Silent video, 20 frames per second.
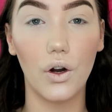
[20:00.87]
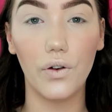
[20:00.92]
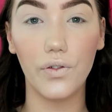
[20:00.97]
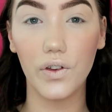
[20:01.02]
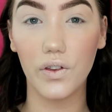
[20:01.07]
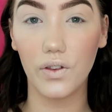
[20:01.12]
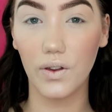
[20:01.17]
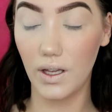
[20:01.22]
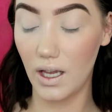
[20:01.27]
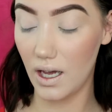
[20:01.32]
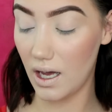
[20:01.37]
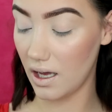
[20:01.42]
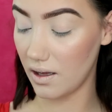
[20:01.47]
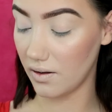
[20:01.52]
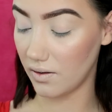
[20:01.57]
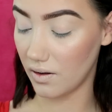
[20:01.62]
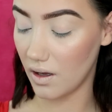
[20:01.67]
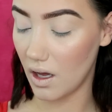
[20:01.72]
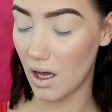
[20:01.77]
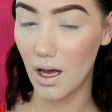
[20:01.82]
obviously
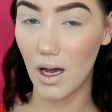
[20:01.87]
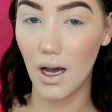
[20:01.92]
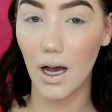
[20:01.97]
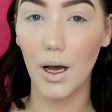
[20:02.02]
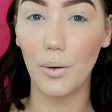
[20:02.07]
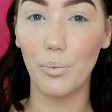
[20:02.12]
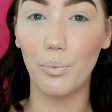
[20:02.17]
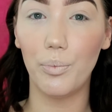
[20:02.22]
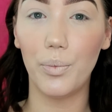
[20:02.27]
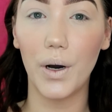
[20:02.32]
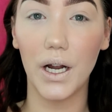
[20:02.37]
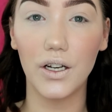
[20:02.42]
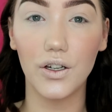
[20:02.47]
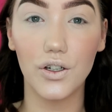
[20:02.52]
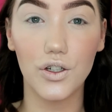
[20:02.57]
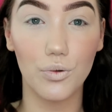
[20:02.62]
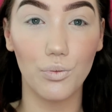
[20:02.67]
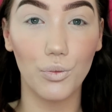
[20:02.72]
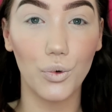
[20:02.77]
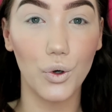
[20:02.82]
has a
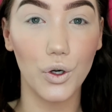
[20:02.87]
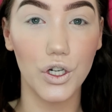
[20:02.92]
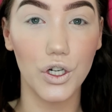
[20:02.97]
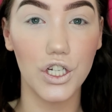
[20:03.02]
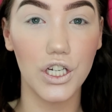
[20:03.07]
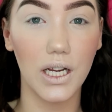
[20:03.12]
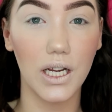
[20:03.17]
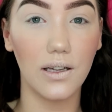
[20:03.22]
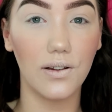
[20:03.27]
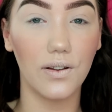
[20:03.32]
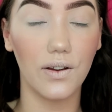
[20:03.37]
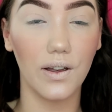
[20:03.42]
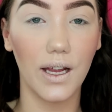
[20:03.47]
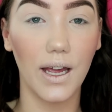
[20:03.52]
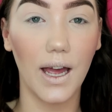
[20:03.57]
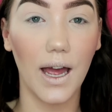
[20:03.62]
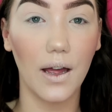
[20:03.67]
bunch more shades in it.